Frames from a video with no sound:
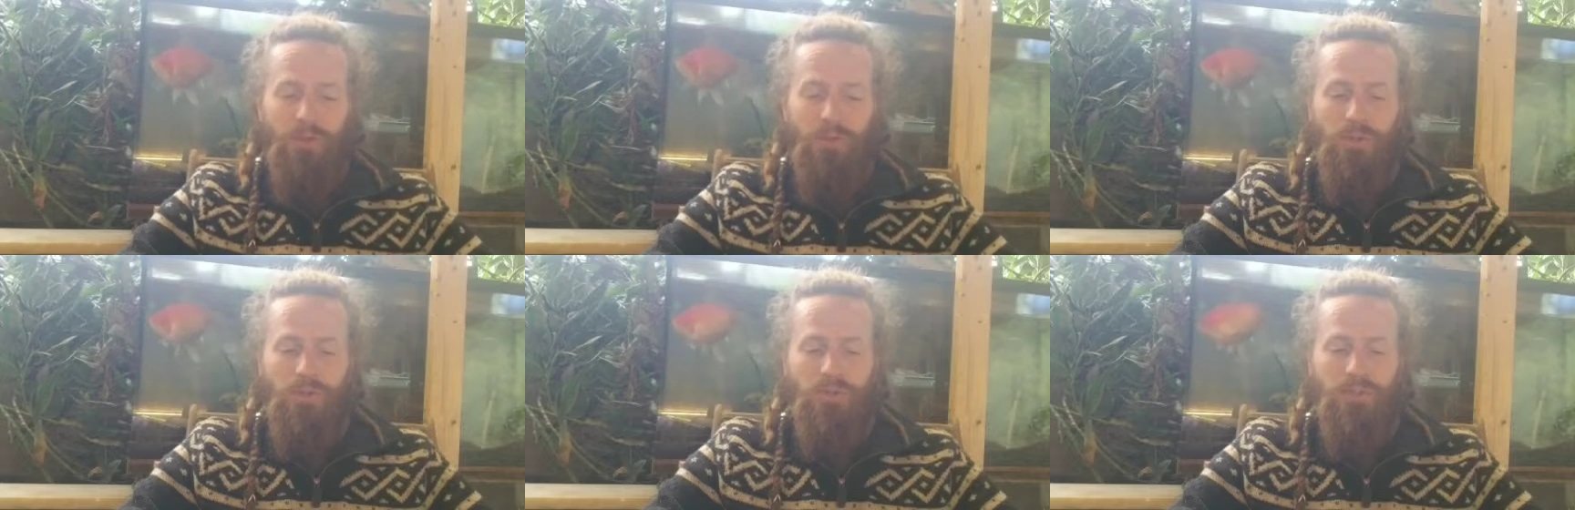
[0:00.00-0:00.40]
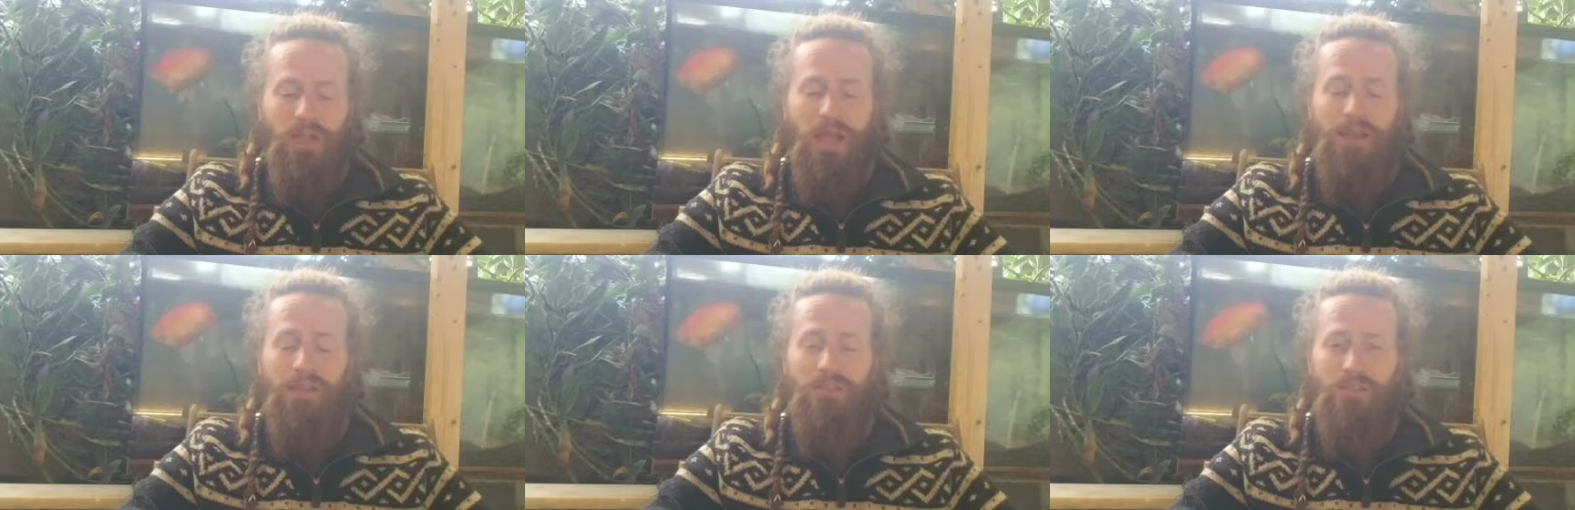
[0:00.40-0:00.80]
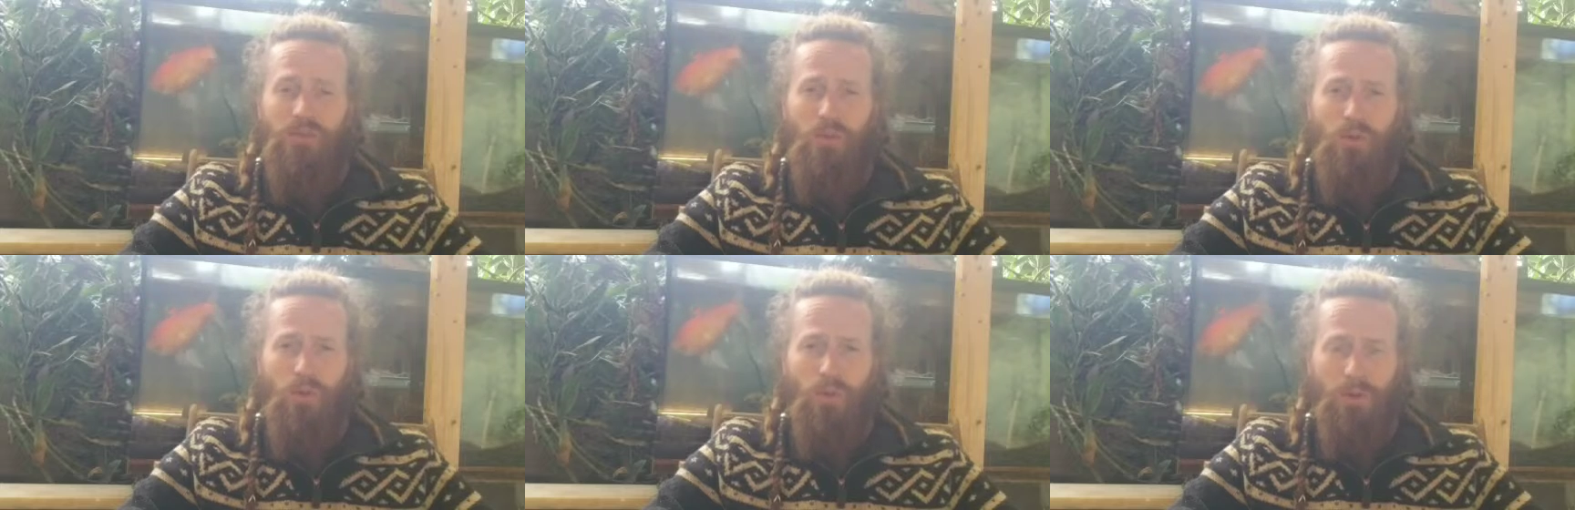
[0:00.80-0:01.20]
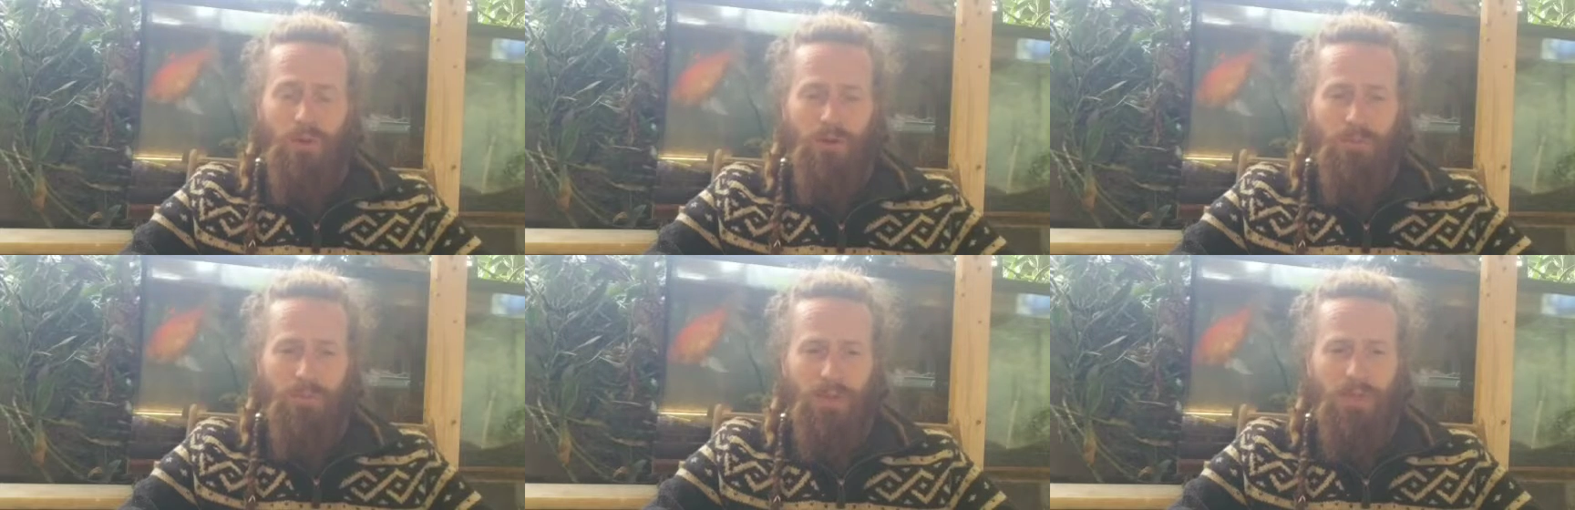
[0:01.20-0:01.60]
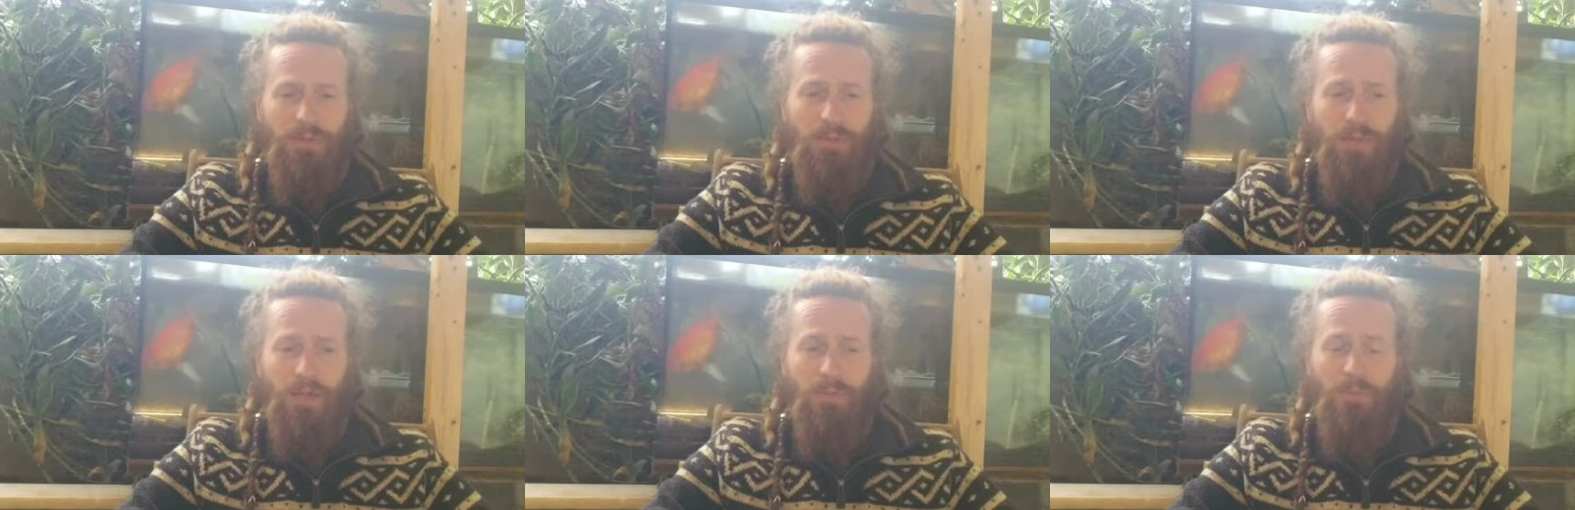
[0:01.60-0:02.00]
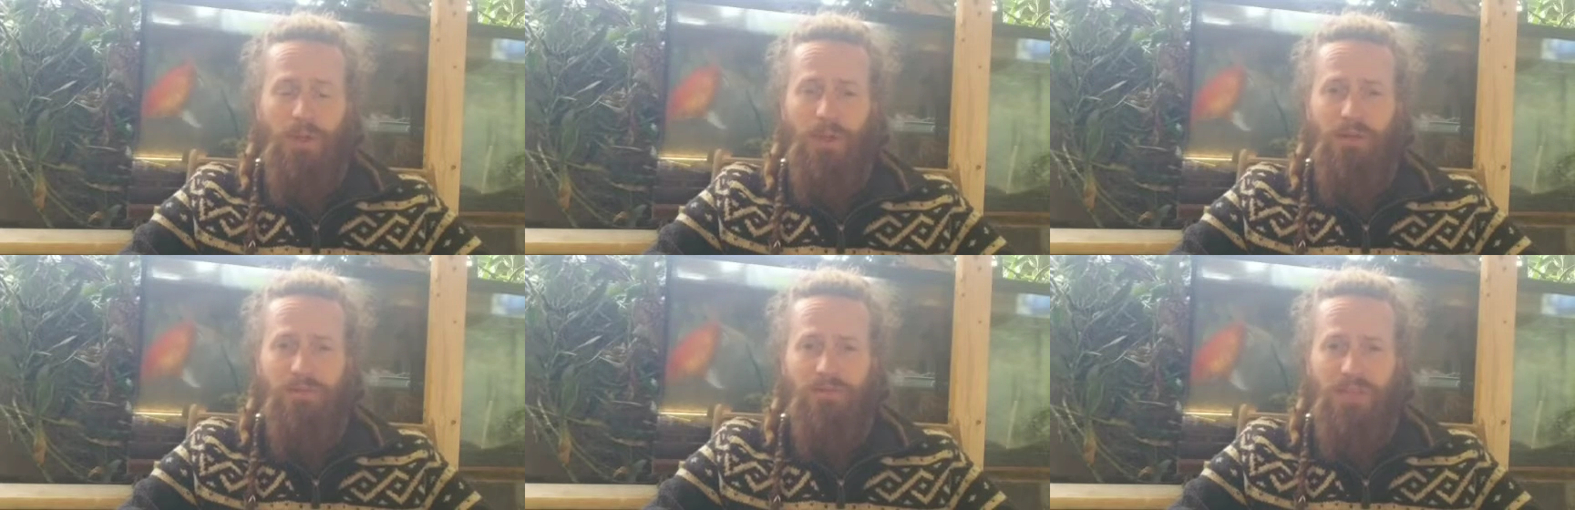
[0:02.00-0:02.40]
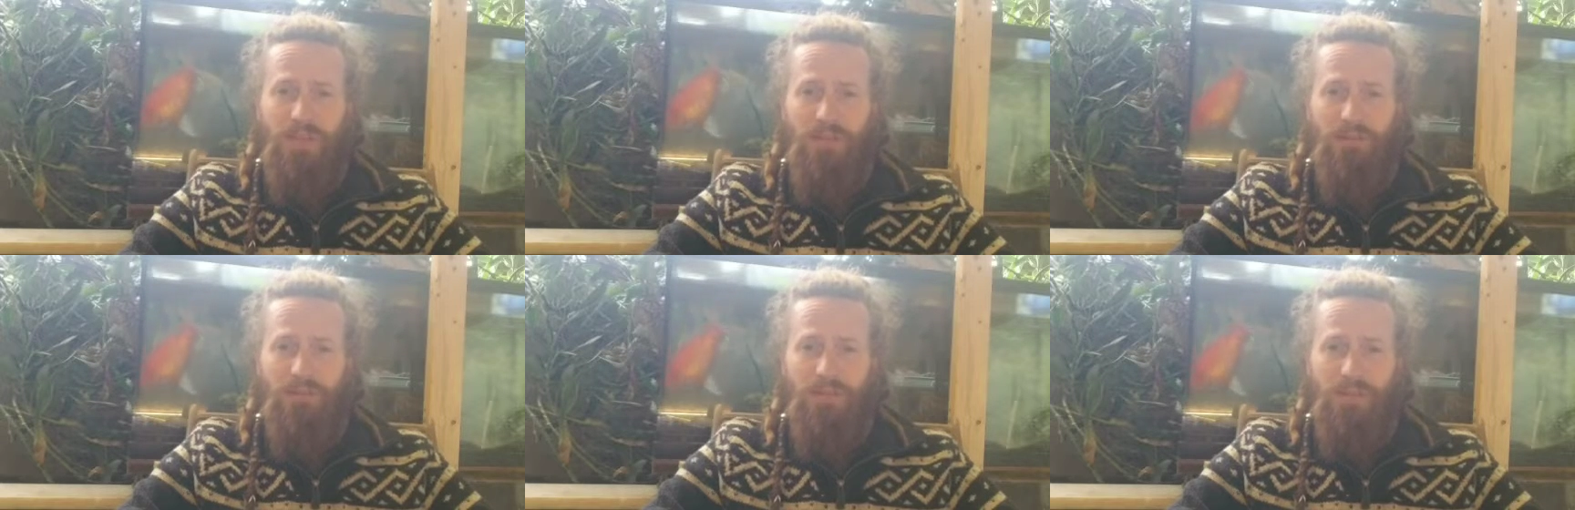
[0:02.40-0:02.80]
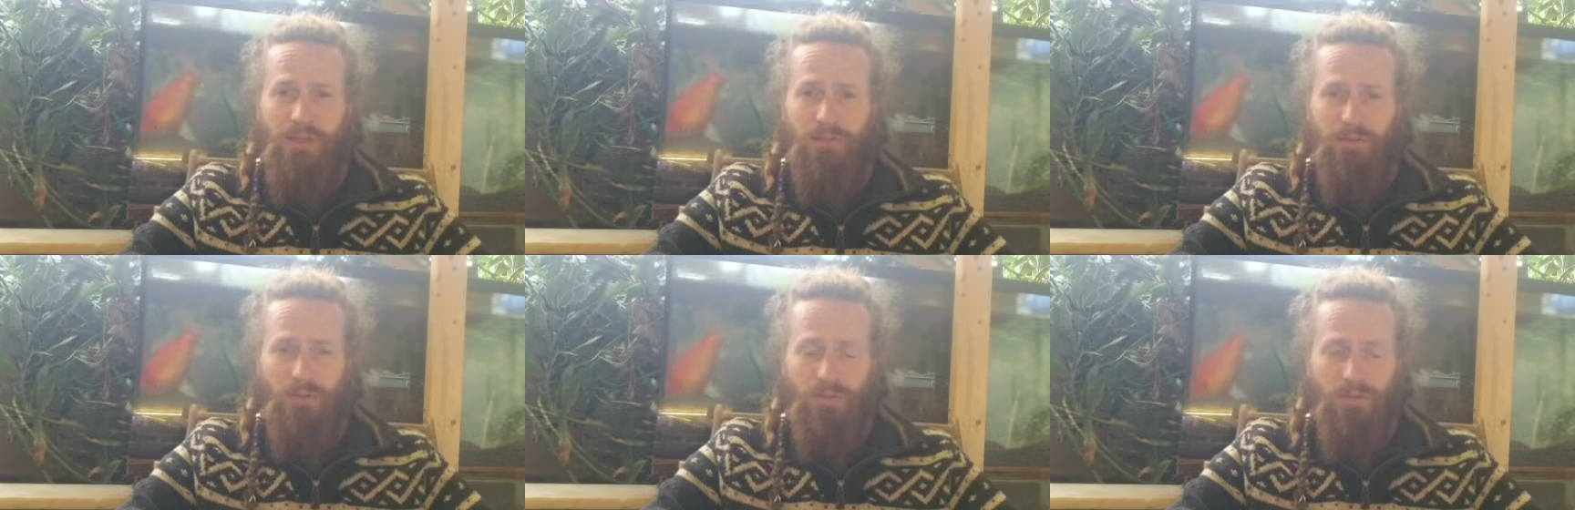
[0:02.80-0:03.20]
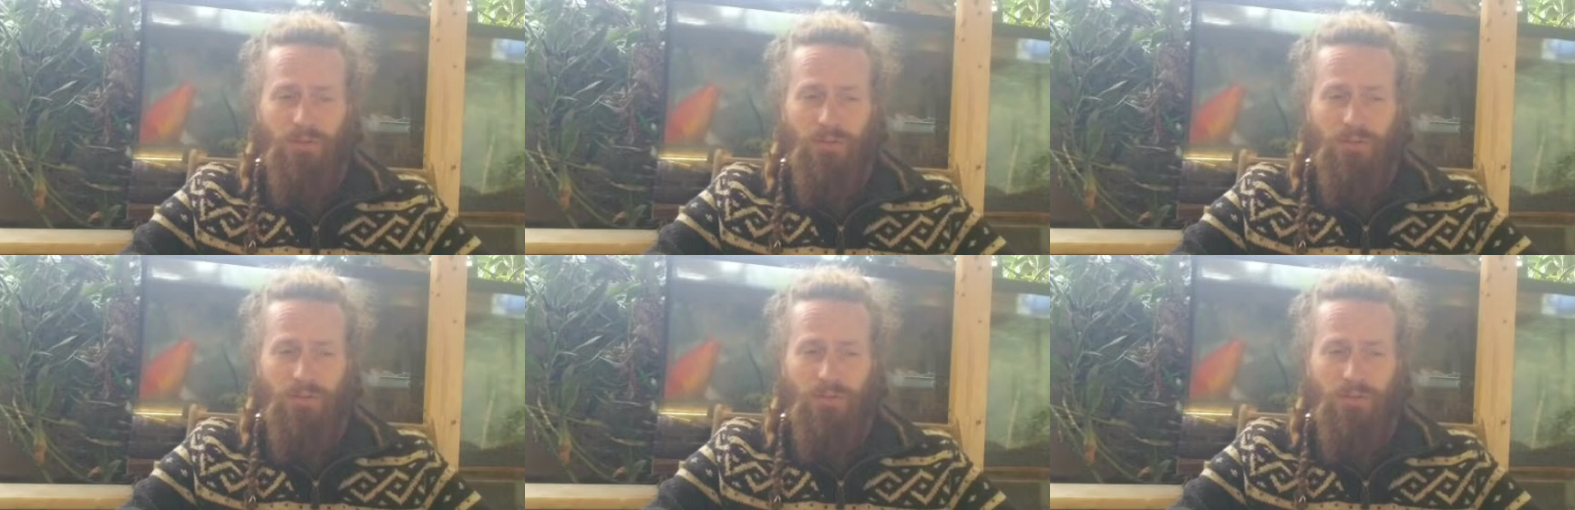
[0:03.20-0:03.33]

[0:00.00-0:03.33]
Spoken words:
which at its core is an empire of debt slavery.